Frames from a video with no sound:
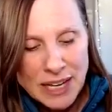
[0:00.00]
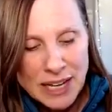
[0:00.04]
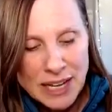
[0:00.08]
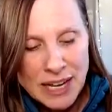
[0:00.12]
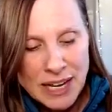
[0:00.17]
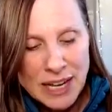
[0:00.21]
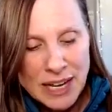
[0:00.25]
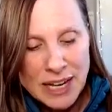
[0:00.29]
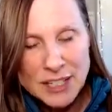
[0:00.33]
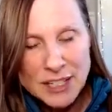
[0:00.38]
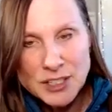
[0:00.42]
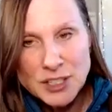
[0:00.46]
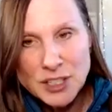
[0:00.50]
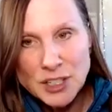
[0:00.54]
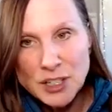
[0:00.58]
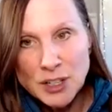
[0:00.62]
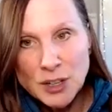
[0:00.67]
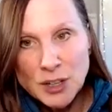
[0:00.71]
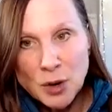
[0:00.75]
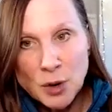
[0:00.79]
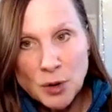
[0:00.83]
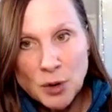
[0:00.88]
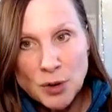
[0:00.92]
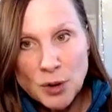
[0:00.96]
and
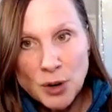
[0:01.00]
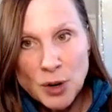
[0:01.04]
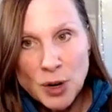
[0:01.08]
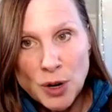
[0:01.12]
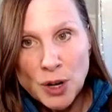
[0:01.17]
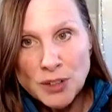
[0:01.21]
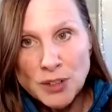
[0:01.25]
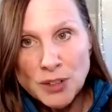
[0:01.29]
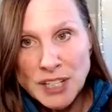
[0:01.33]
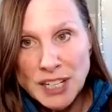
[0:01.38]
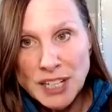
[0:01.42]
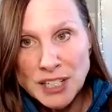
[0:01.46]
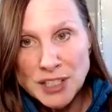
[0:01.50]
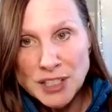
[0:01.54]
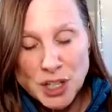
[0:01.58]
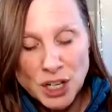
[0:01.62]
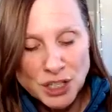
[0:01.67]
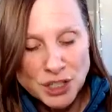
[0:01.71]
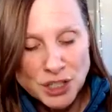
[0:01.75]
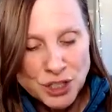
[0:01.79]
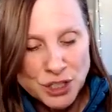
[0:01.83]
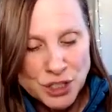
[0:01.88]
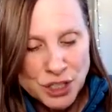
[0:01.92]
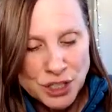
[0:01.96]
overall
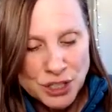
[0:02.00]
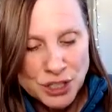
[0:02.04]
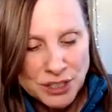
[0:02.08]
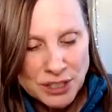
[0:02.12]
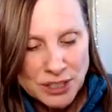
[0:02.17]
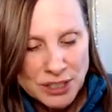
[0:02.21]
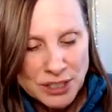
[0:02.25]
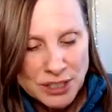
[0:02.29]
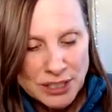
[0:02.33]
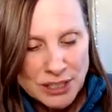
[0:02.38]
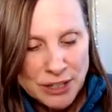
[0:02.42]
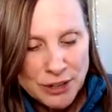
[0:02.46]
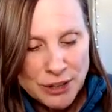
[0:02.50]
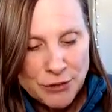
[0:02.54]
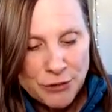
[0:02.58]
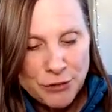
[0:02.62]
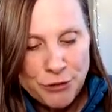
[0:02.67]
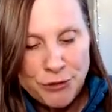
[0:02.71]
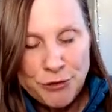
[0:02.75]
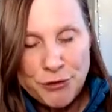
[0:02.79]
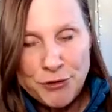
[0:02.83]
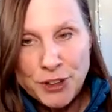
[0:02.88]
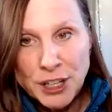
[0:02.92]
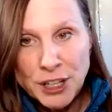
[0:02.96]
digestion,
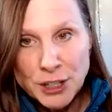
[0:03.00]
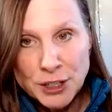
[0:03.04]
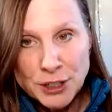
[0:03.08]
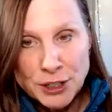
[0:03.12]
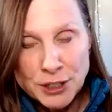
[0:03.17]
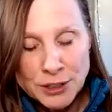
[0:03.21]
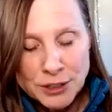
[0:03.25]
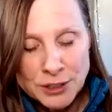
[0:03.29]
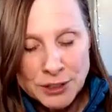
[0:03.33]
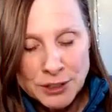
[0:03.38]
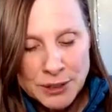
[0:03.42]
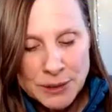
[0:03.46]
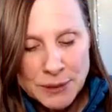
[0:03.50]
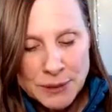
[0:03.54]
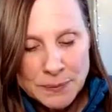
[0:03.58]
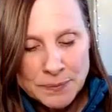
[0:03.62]
fear,